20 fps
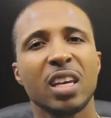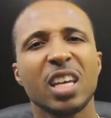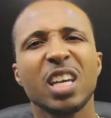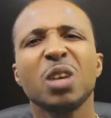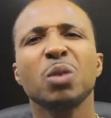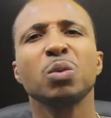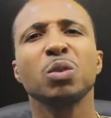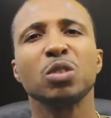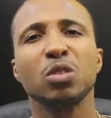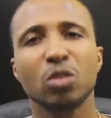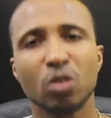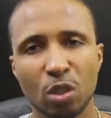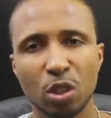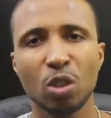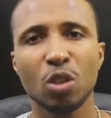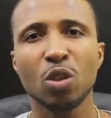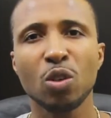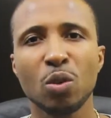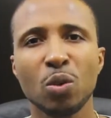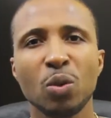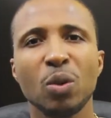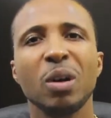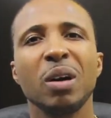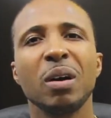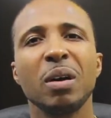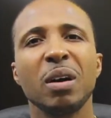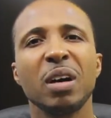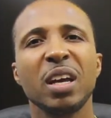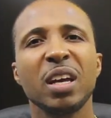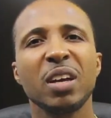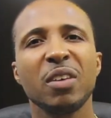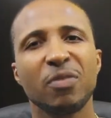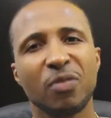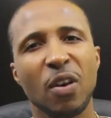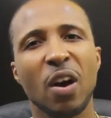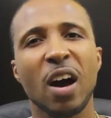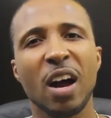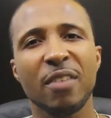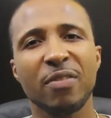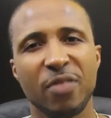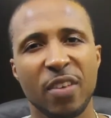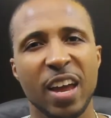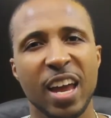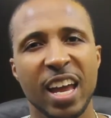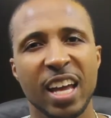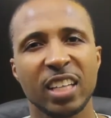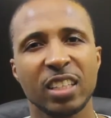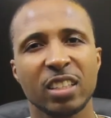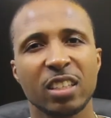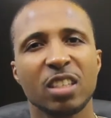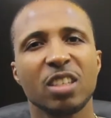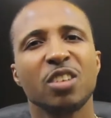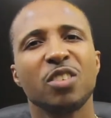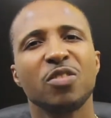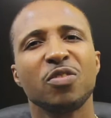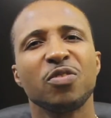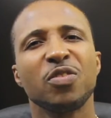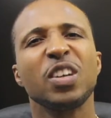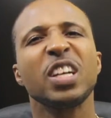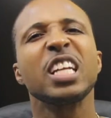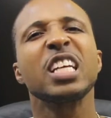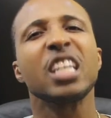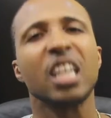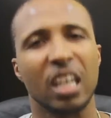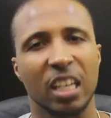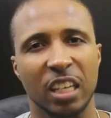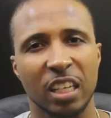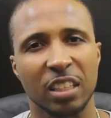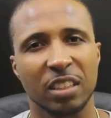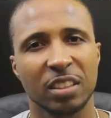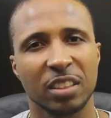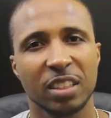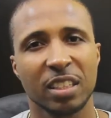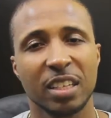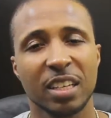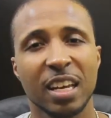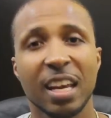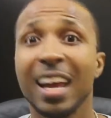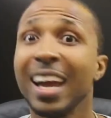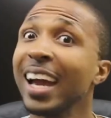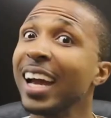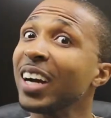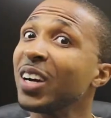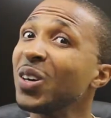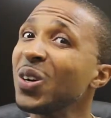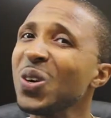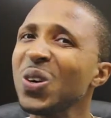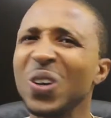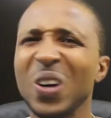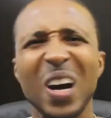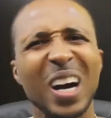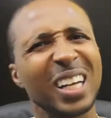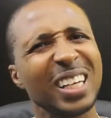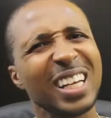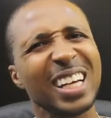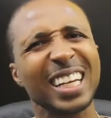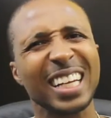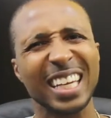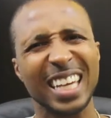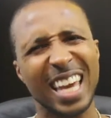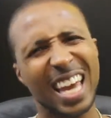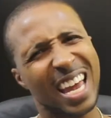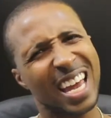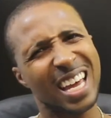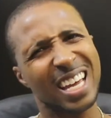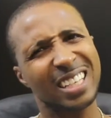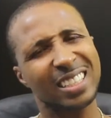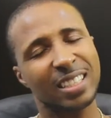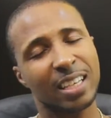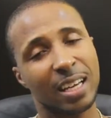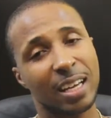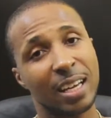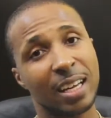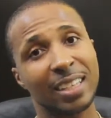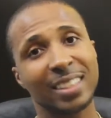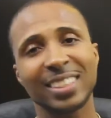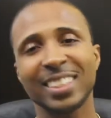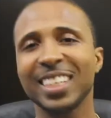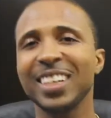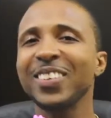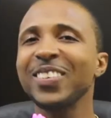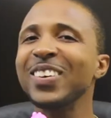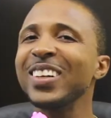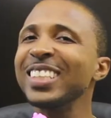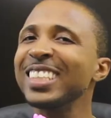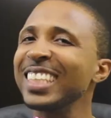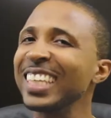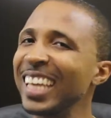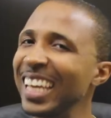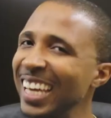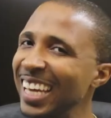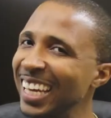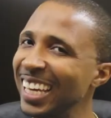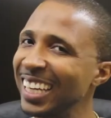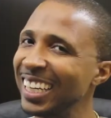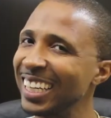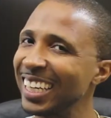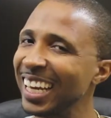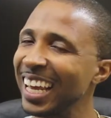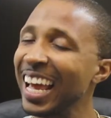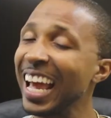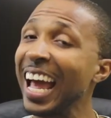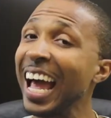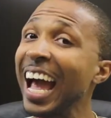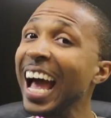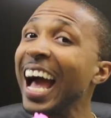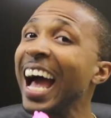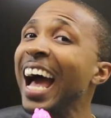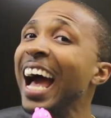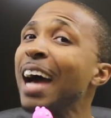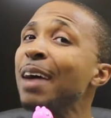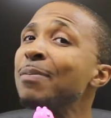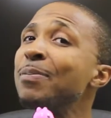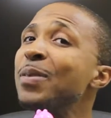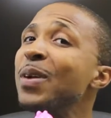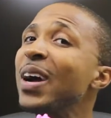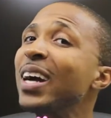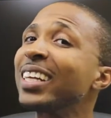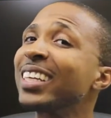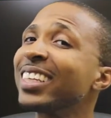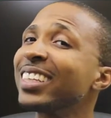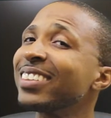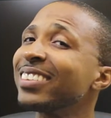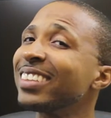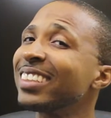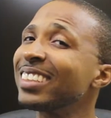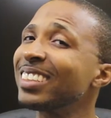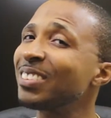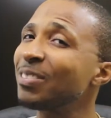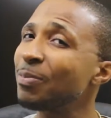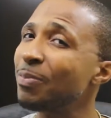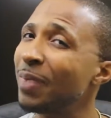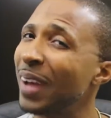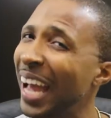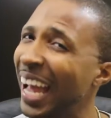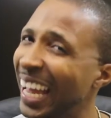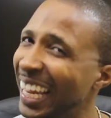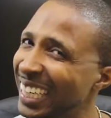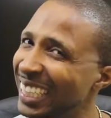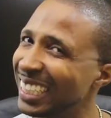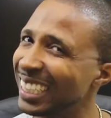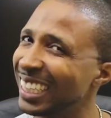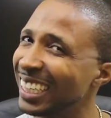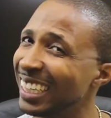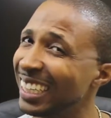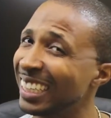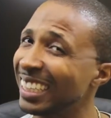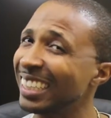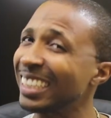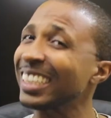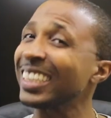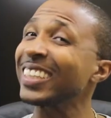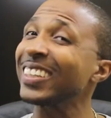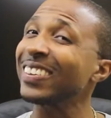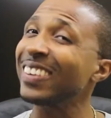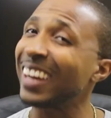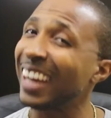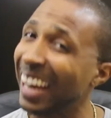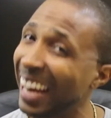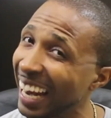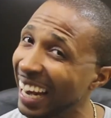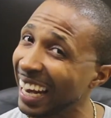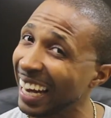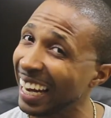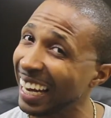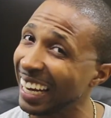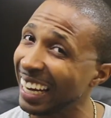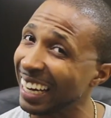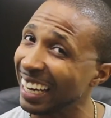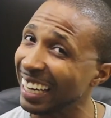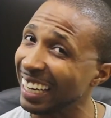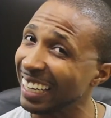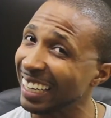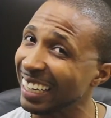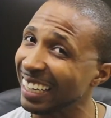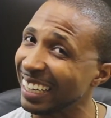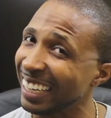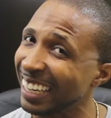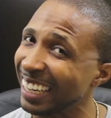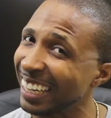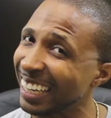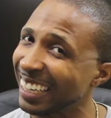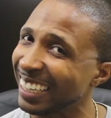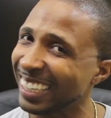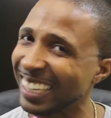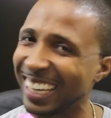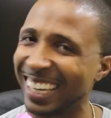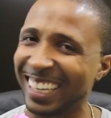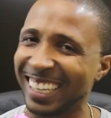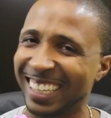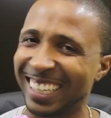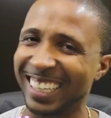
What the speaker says: It was too far advanced for the youngins. And KoolKard love the kids. So once again, I brought you a special treat. But